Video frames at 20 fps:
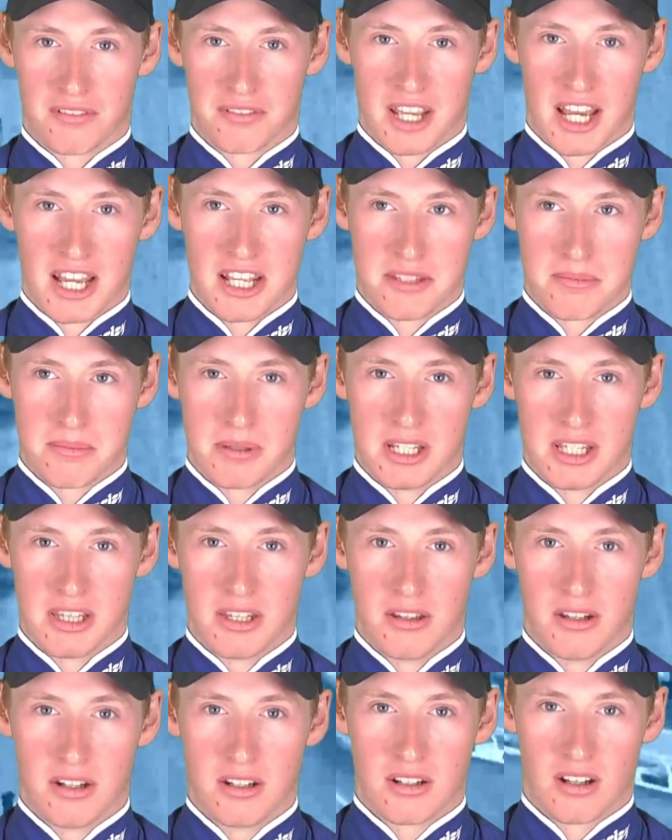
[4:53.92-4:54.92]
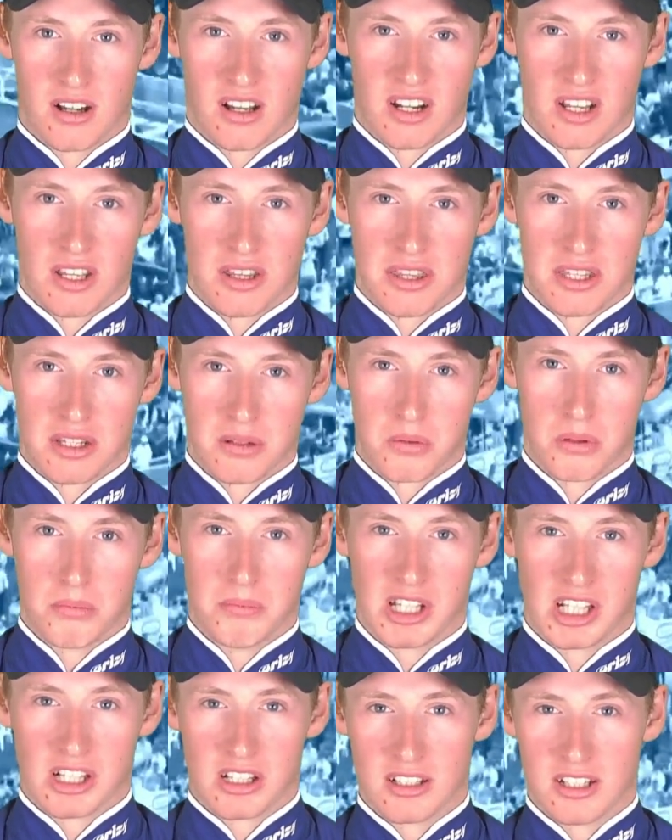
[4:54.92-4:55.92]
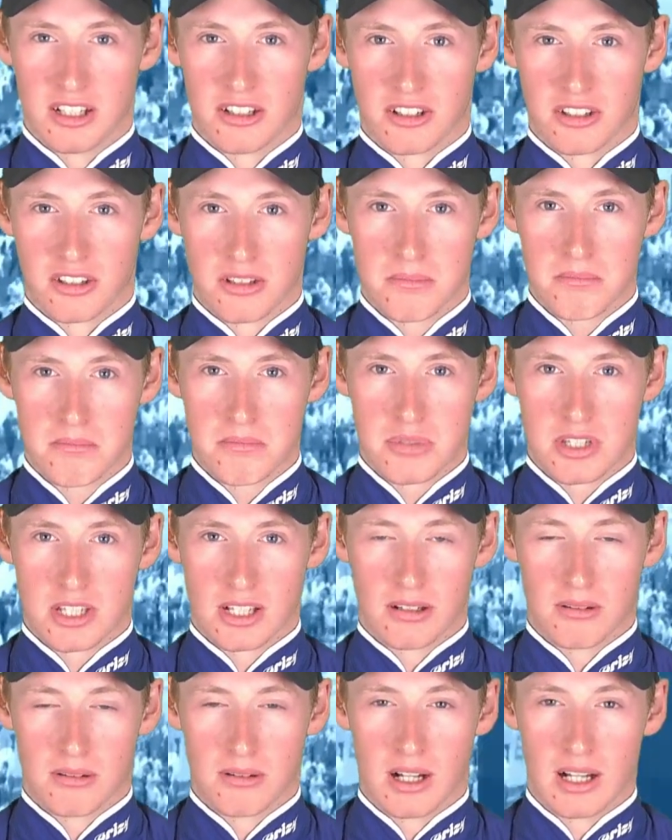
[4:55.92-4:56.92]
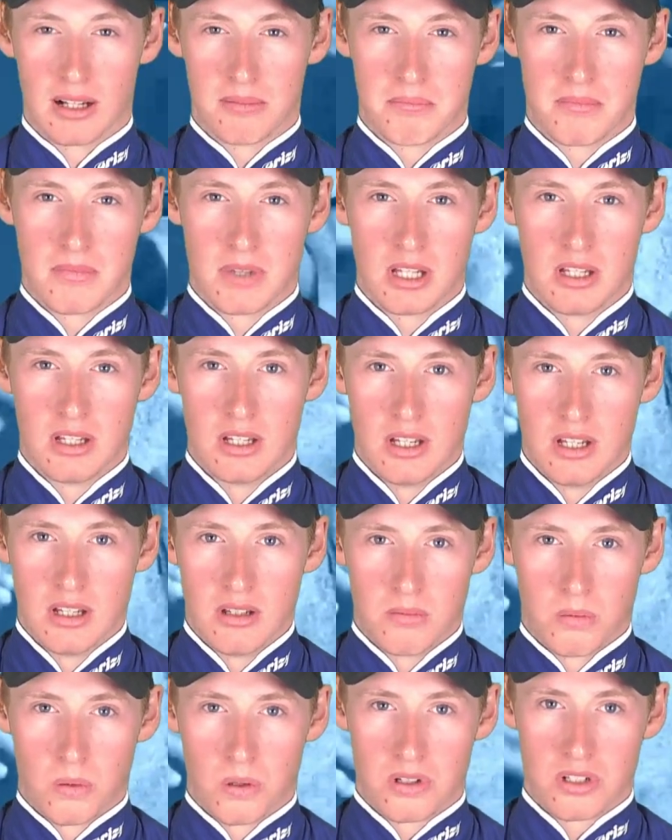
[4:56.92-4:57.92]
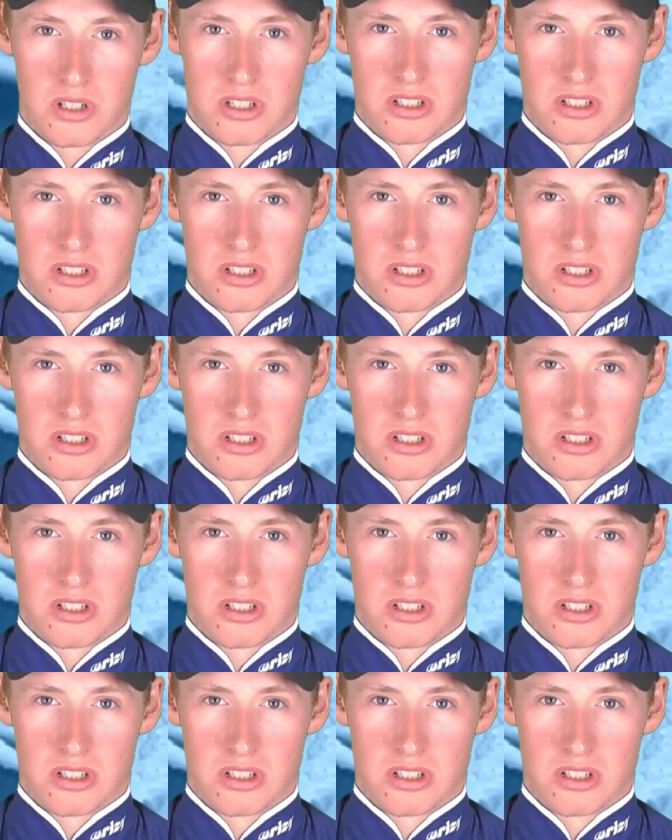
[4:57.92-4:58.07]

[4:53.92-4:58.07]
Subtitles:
gate speed that I don't think we'd be clearing them. So we'll just